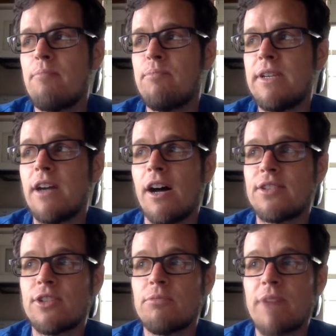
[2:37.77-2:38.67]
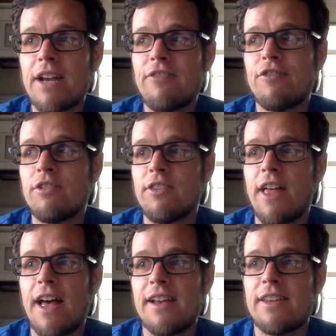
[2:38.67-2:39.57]
Be also mindful
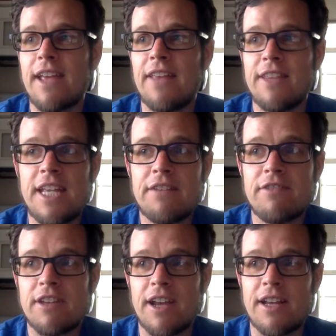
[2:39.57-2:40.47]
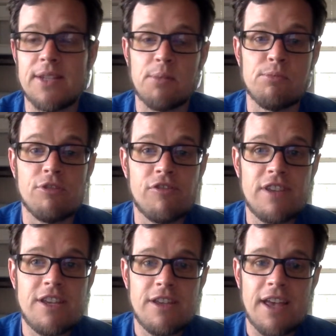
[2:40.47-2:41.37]
that In the Heat of the Night is a
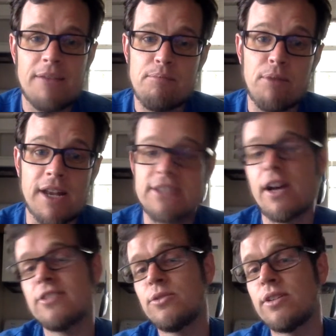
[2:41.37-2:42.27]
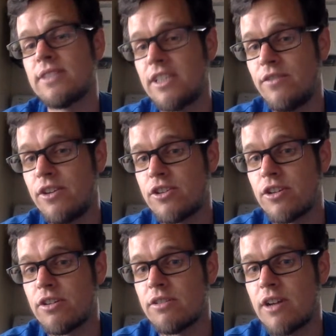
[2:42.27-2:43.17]
movie, but it's also a TV
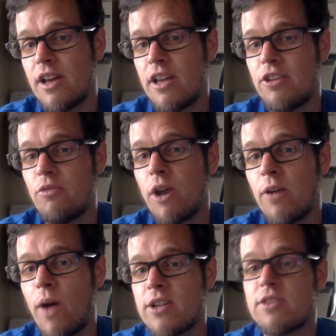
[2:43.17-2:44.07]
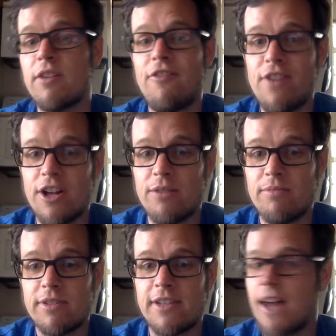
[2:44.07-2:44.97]
show. You want to watch the
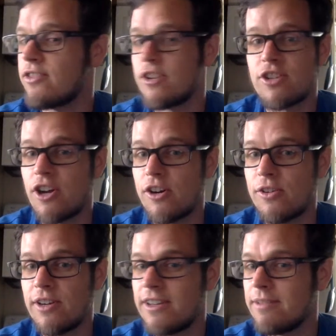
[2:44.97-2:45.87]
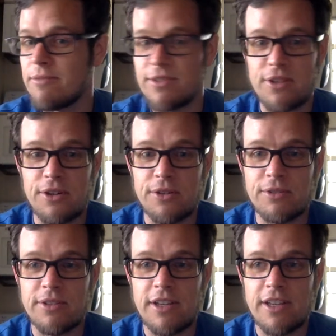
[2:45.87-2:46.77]
film, not the show.
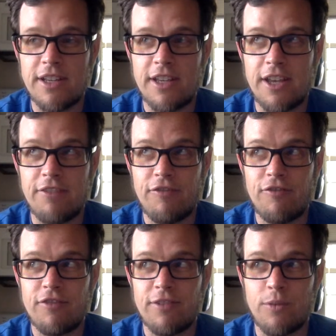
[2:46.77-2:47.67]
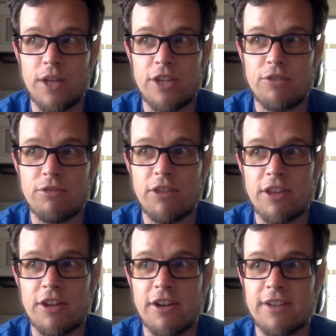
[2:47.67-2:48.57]
So if what you
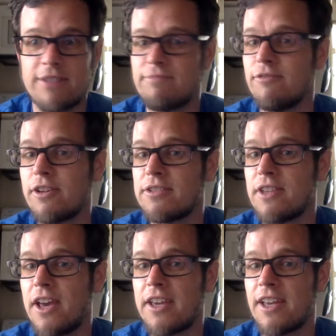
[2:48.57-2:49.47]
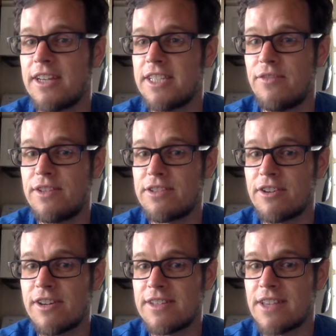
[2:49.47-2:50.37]
click on looks like a TV
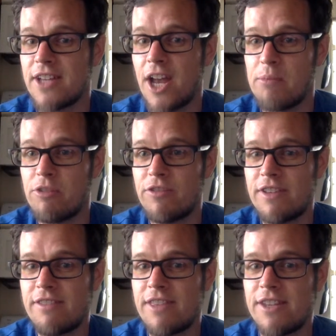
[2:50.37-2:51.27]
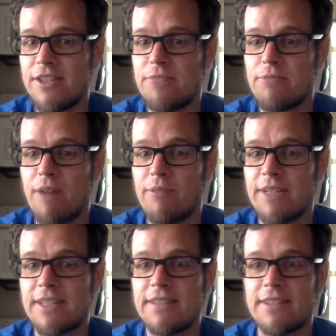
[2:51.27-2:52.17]
series and not a movie, then you
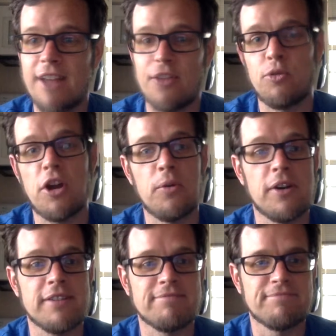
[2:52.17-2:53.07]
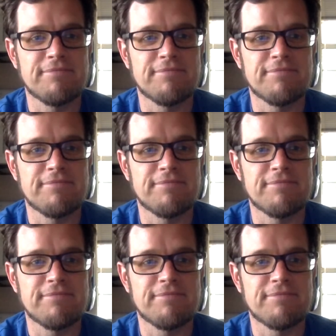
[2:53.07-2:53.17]
probably got the wrong one.